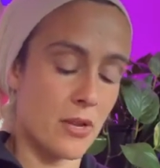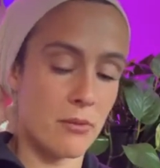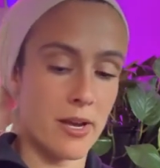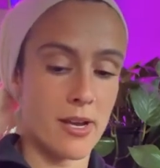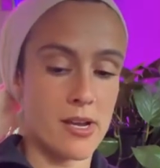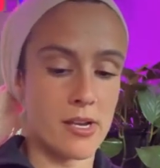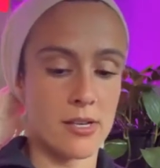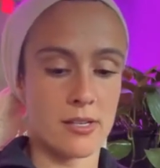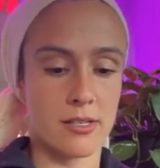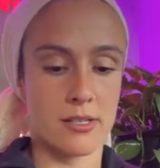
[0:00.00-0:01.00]
Okay.
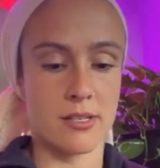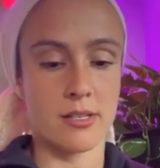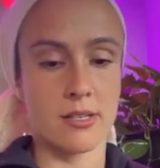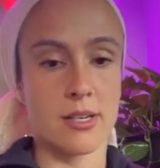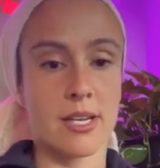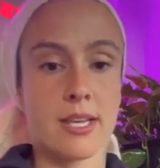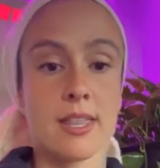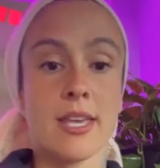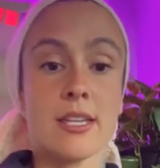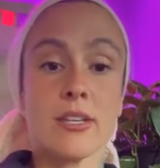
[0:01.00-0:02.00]

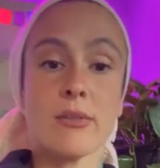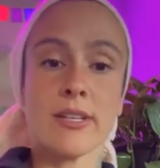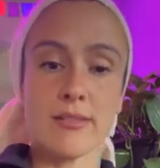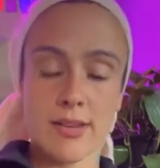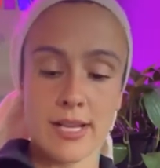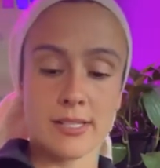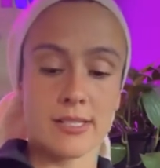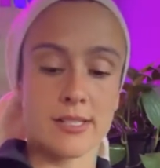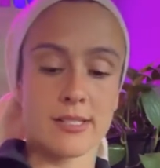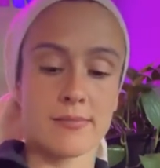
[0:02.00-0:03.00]
Thank you in
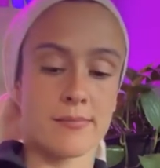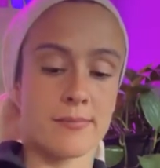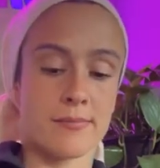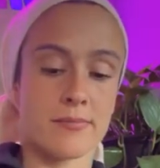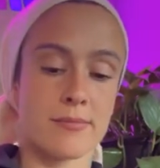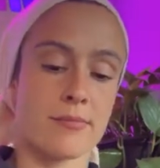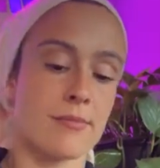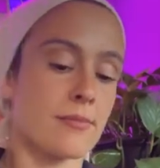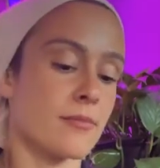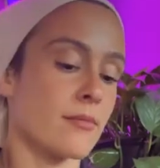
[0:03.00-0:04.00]
advance,
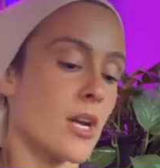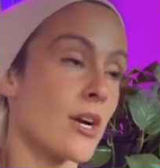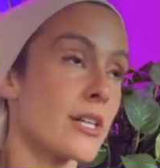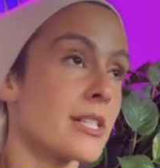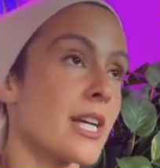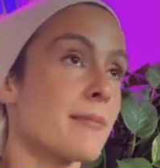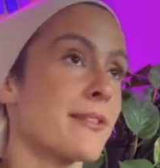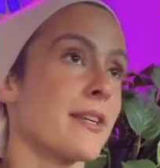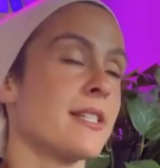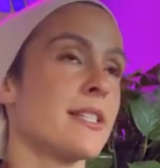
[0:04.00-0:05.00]
archetypes,
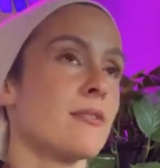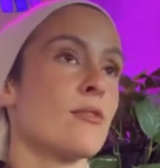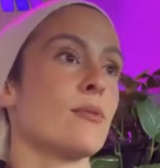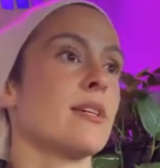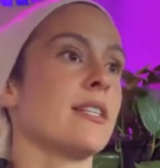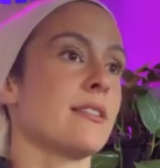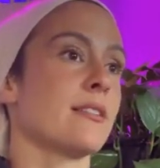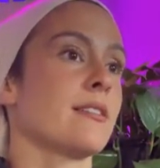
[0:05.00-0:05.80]
faces of the one,